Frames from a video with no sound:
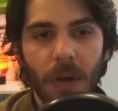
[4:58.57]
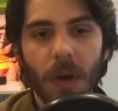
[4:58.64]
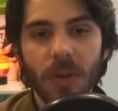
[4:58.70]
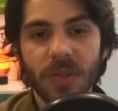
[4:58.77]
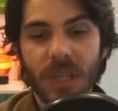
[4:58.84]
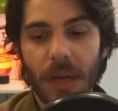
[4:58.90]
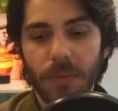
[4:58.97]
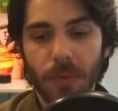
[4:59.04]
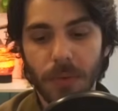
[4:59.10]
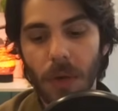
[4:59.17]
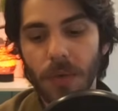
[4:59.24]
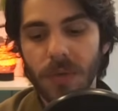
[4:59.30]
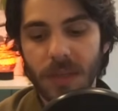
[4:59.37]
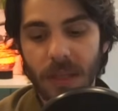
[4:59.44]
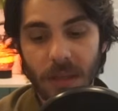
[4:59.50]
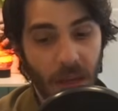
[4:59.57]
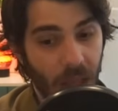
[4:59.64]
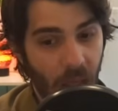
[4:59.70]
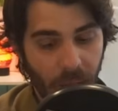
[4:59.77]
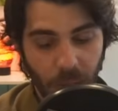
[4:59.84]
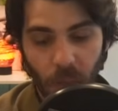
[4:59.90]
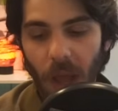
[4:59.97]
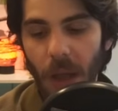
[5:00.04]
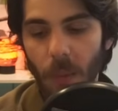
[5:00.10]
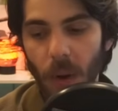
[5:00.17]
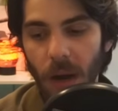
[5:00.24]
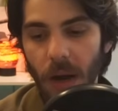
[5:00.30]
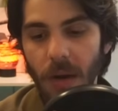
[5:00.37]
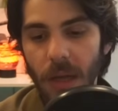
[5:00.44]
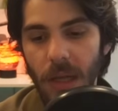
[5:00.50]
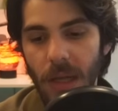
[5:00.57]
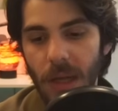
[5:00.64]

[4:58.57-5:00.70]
There are several notes that I've read where